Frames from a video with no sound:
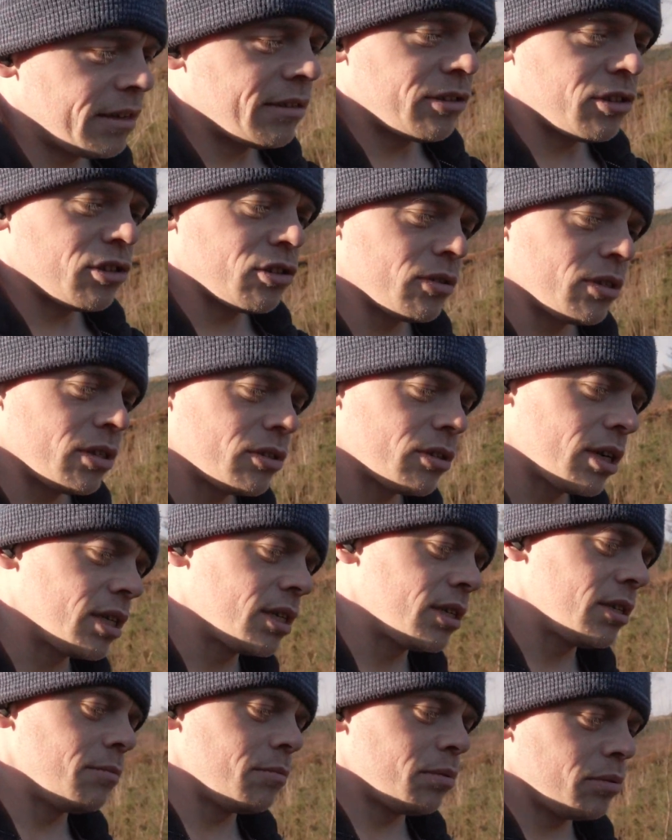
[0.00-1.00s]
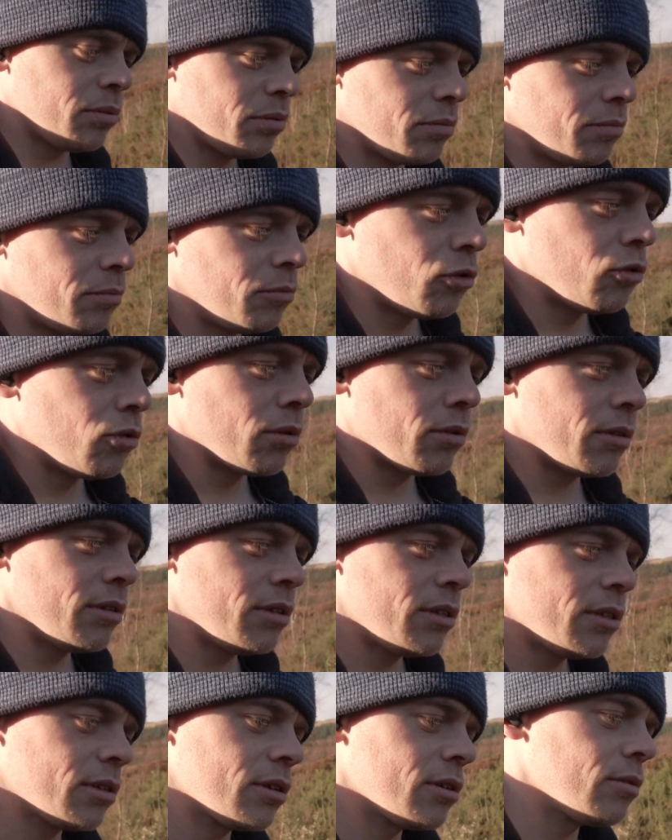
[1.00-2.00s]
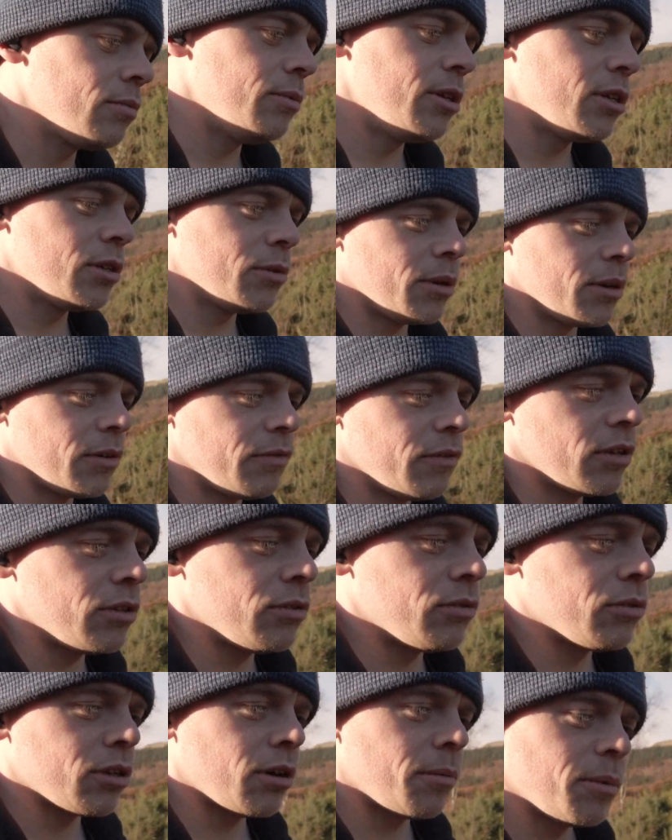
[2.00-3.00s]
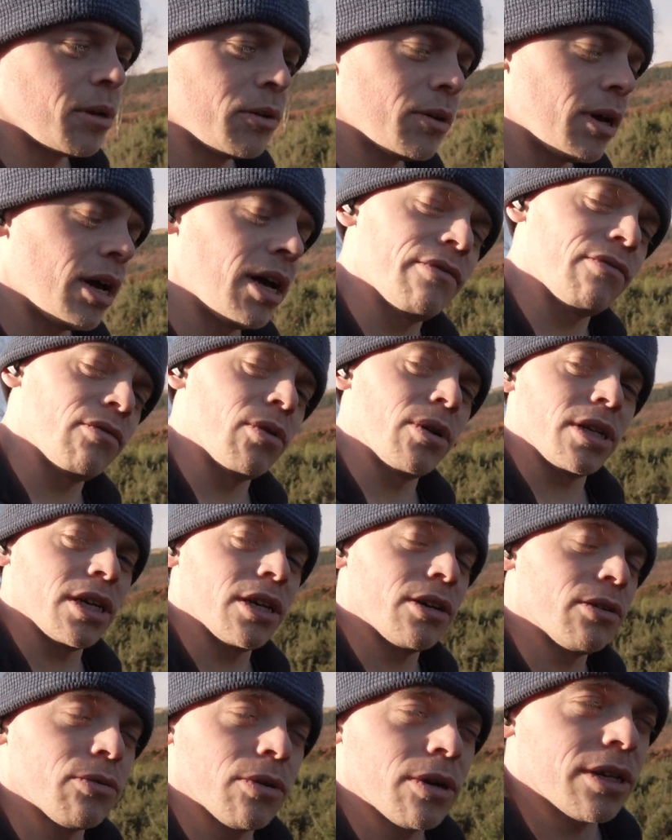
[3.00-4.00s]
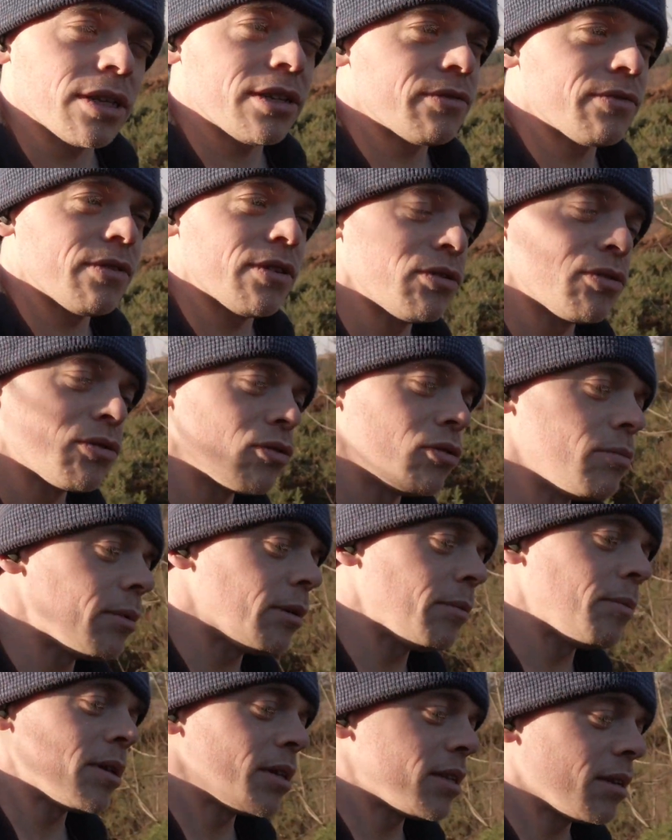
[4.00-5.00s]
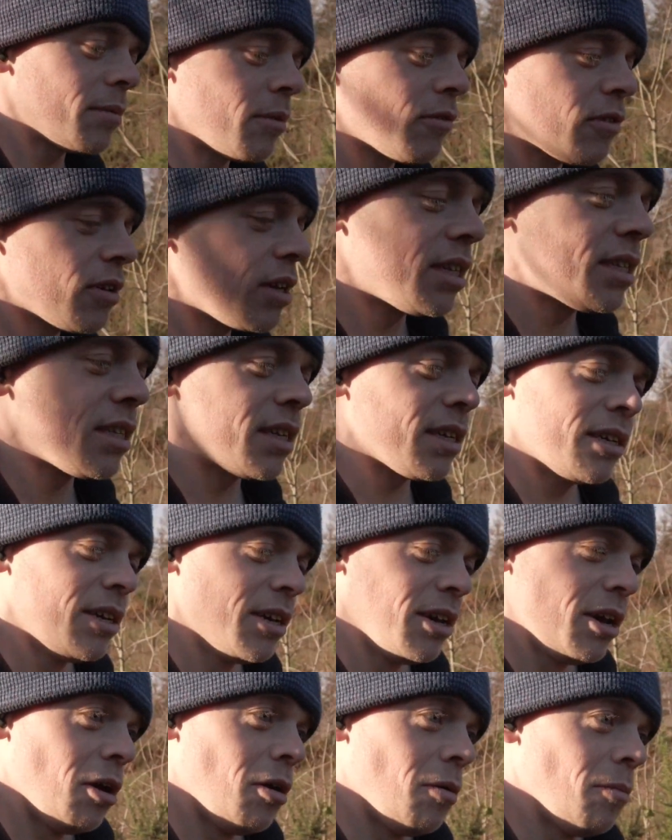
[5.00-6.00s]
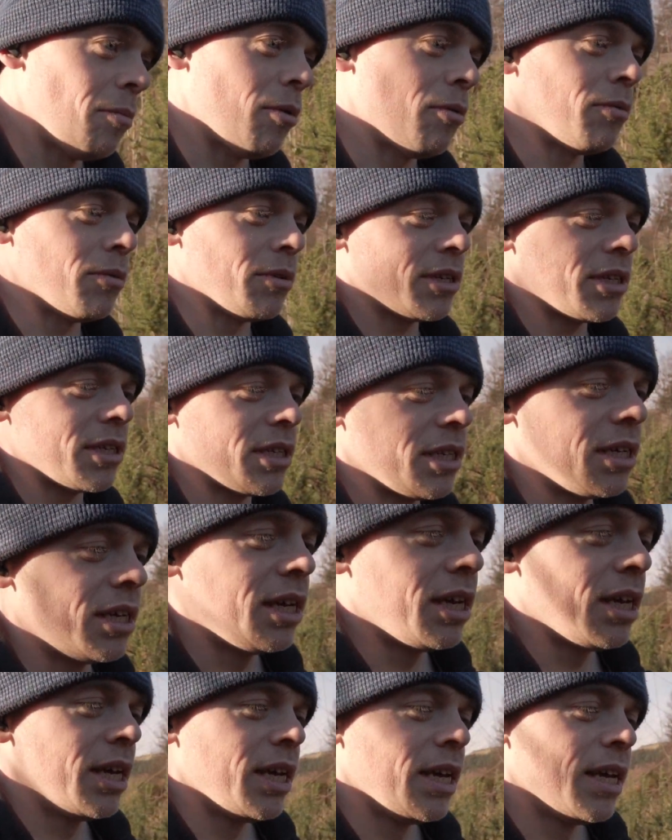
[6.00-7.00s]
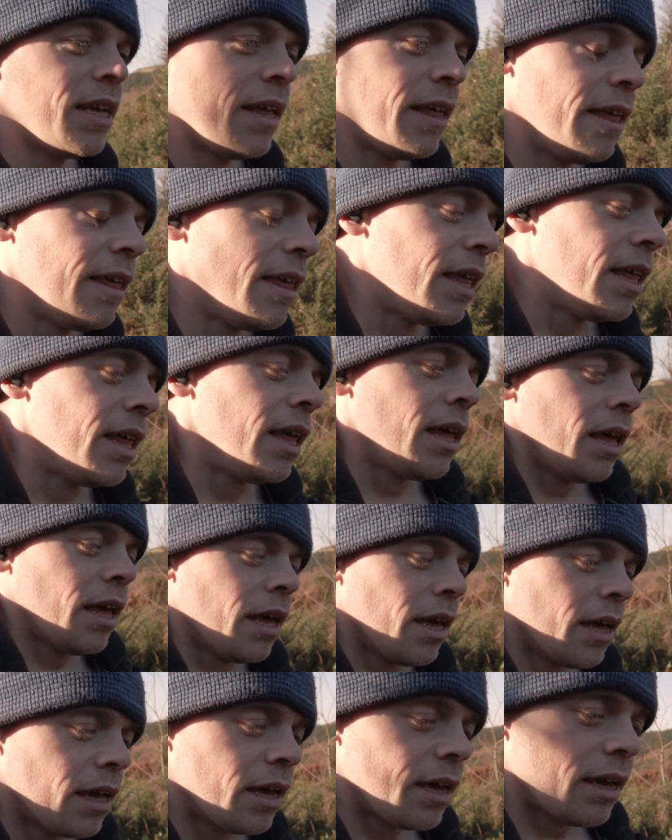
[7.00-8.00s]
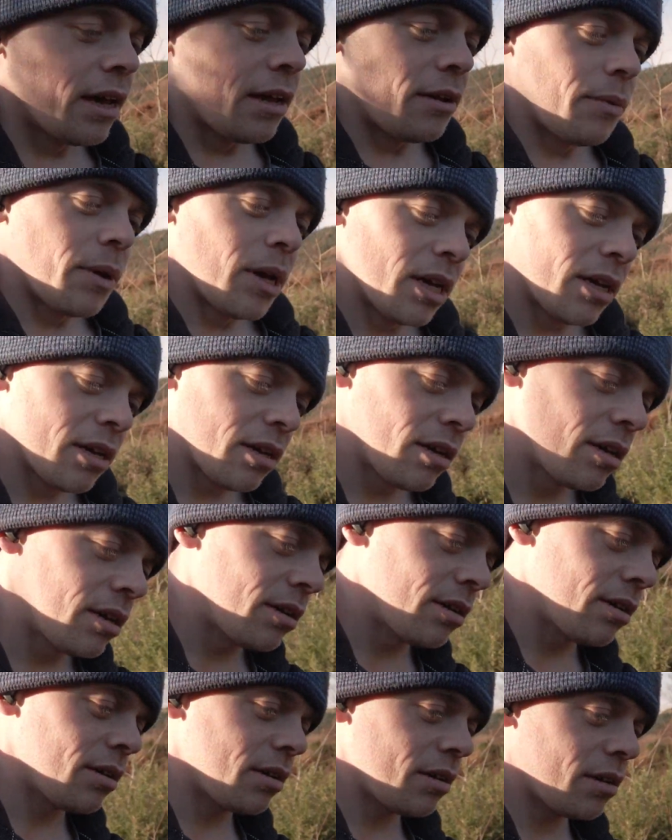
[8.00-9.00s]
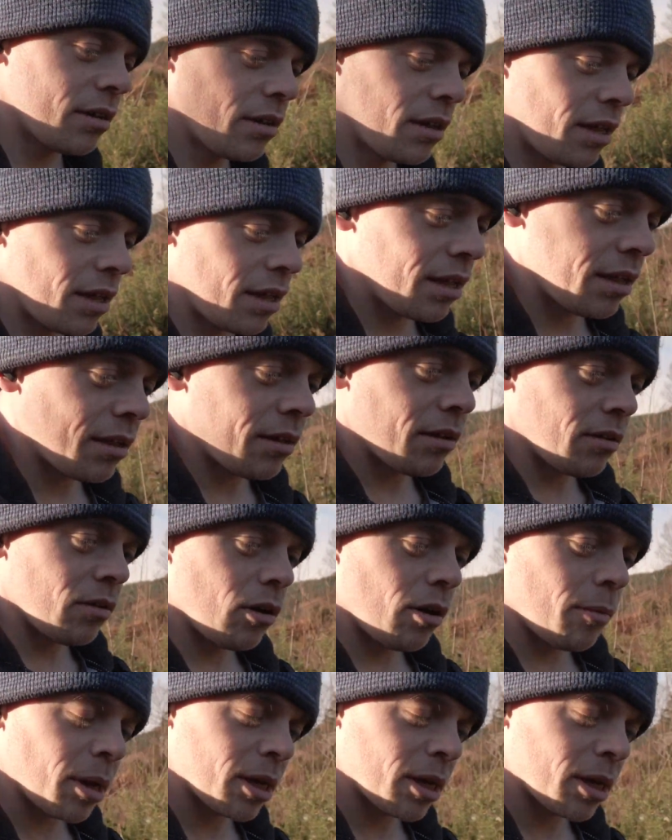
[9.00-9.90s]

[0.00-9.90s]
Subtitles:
Just going to try and keep more of these wee quick videos coming out. I have no idea how quick this video is going to be by the time I've edited it, but we'll see. Anyway, a